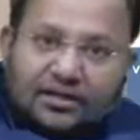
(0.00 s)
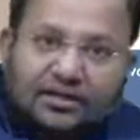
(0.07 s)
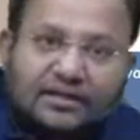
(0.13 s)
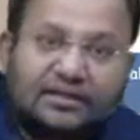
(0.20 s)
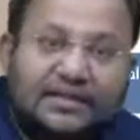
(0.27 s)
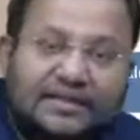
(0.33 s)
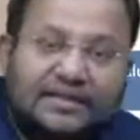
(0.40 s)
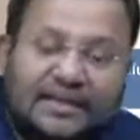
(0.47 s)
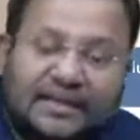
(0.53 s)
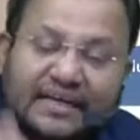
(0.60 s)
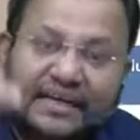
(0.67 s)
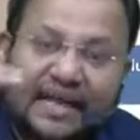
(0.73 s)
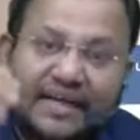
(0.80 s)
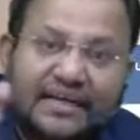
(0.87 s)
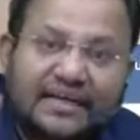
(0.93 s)
The
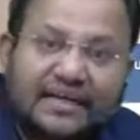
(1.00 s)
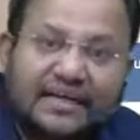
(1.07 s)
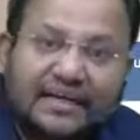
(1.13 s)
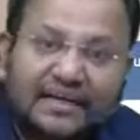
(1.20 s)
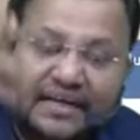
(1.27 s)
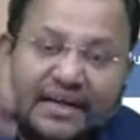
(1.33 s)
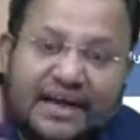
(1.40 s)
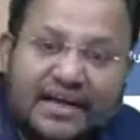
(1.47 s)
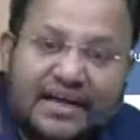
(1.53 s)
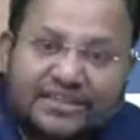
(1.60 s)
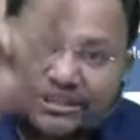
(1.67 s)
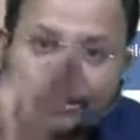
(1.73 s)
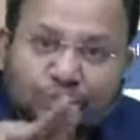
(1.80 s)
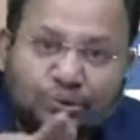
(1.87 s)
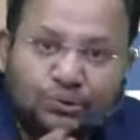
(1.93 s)
decline relates
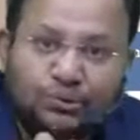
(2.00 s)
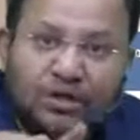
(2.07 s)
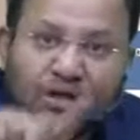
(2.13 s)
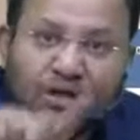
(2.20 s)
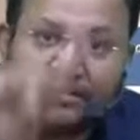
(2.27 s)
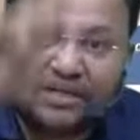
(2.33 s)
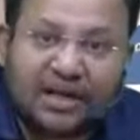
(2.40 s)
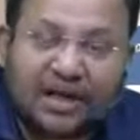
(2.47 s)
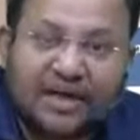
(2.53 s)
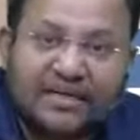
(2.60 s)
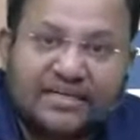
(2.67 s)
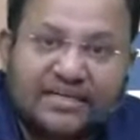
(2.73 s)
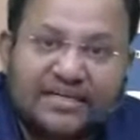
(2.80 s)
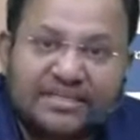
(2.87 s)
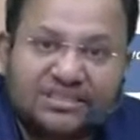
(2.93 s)
to the
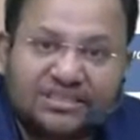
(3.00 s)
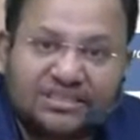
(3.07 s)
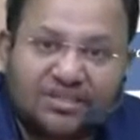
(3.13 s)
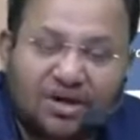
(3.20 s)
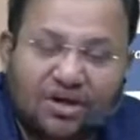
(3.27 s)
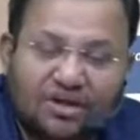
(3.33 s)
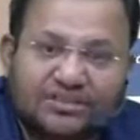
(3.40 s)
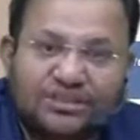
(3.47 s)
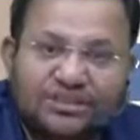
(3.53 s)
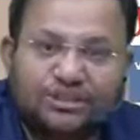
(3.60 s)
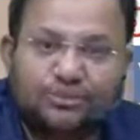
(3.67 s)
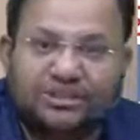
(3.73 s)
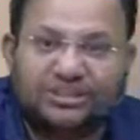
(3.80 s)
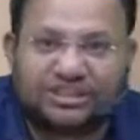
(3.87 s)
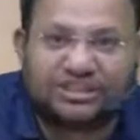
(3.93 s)
condition or
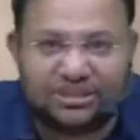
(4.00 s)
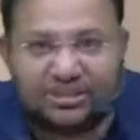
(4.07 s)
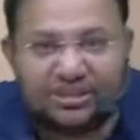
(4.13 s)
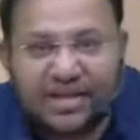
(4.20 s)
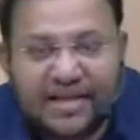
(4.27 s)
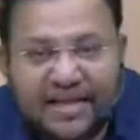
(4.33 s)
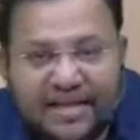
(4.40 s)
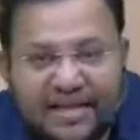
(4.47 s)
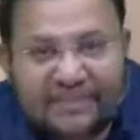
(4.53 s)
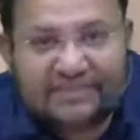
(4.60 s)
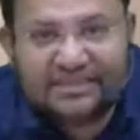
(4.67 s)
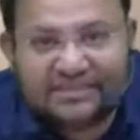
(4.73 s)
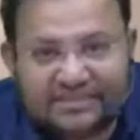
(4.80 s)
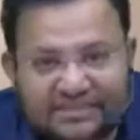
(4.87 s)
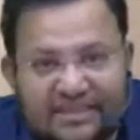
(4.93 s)
situation
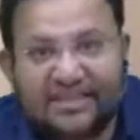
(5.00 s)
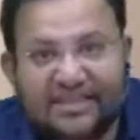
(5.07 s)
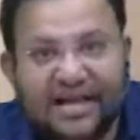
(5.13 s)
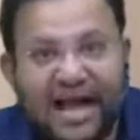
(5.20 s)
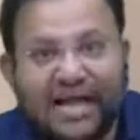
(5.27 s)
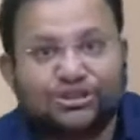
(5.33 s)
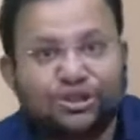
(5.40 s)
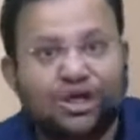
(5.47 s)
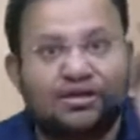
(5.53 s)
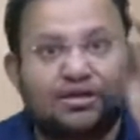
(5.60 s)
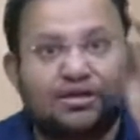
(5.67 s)
existing as on